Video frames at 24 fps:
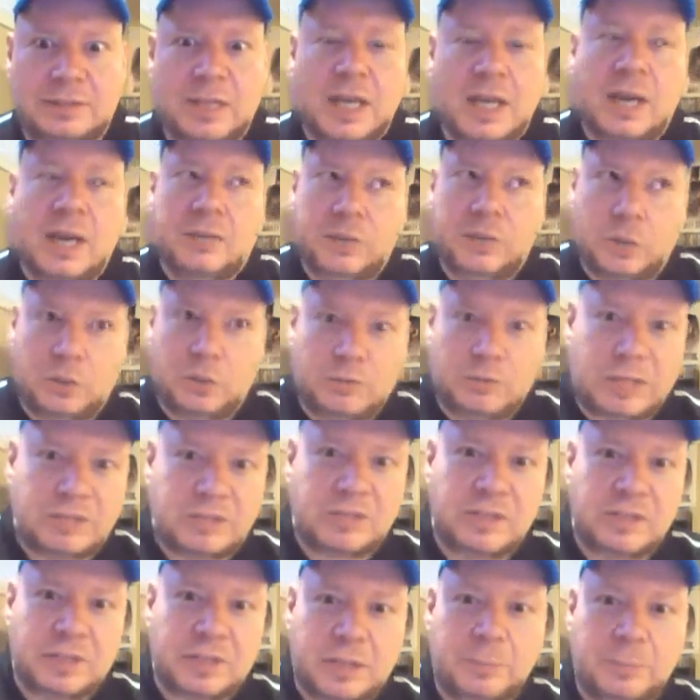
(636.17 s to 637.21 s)
If you're a
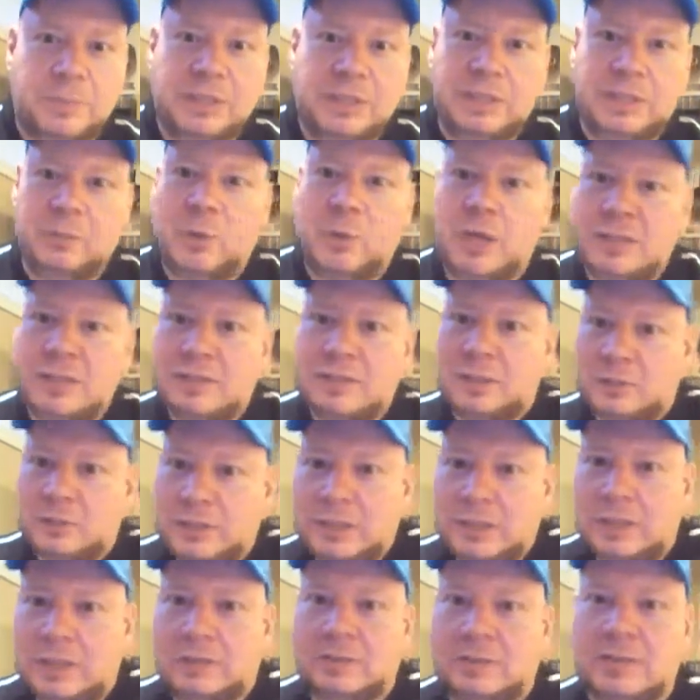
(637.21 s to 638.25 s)
wrestling company, you want to sell
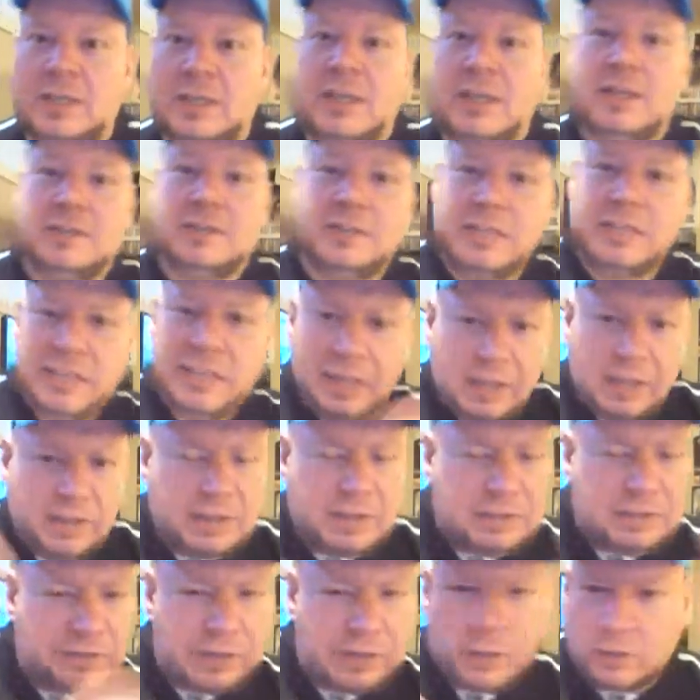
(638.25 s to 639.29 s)
tickets. See,
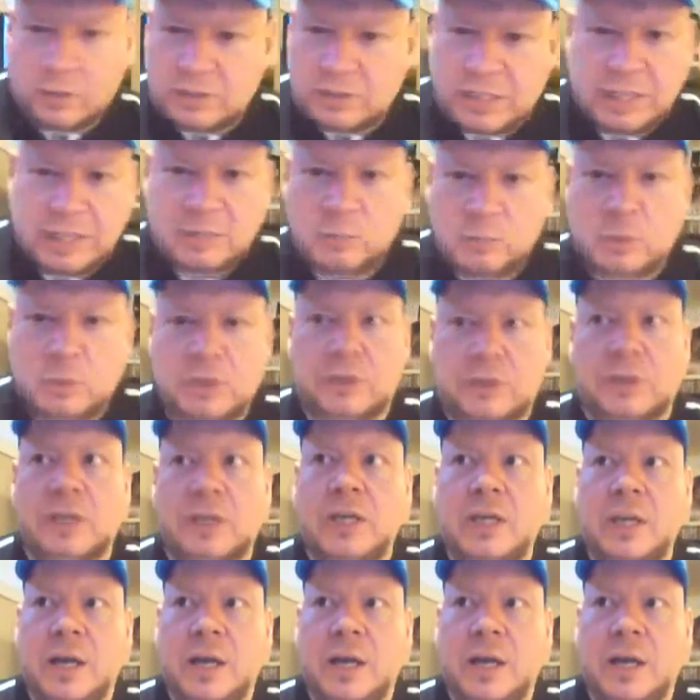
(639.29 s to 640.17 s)
this video is getting weird.